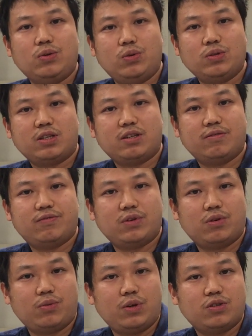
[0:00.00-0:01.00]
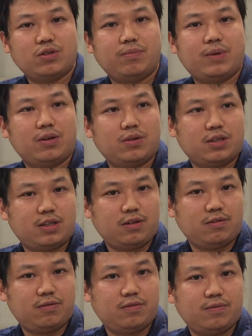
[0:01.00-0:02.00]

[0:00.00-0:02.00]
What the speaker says: all the configuration by yourself.